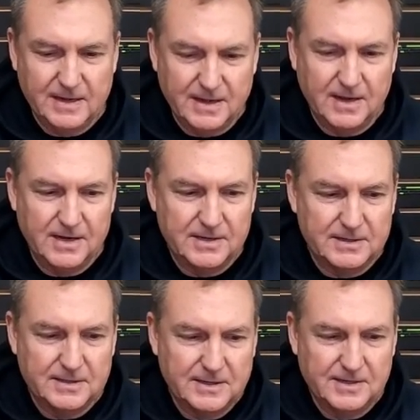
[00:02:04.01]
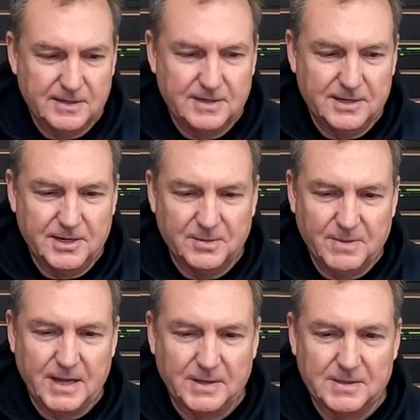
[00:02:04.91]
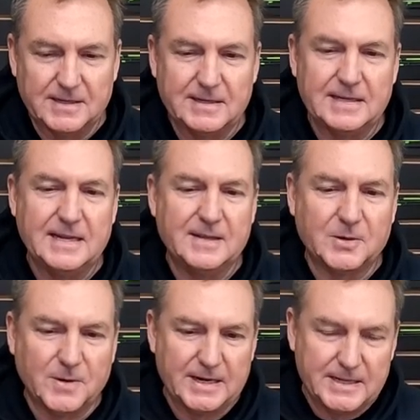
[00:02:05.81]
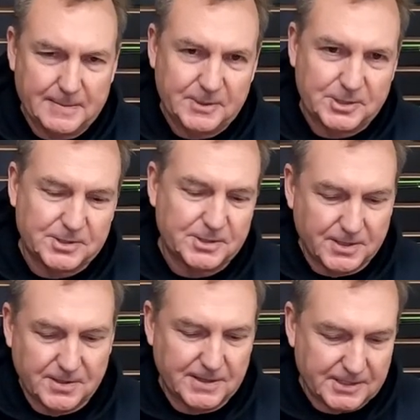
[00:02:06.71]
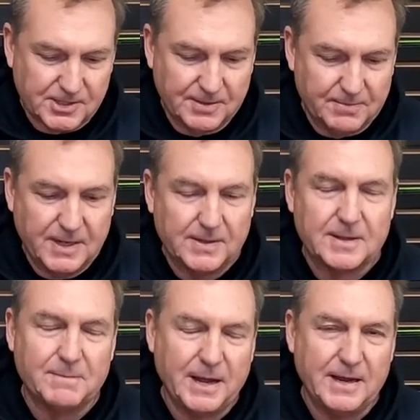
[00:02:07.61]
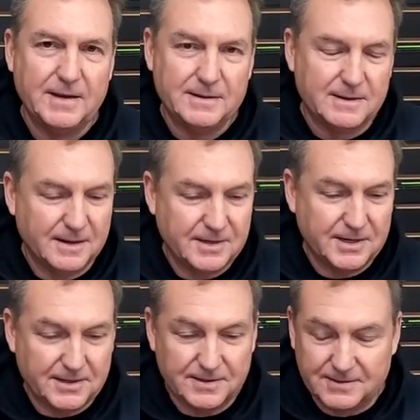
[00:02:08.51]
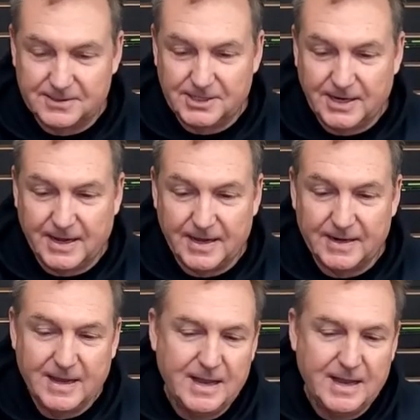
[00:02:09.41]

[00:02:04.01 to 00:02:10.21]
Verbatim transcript: on in, into your metal to get it the right temperature so it'll actually melt the paint onto your jig head.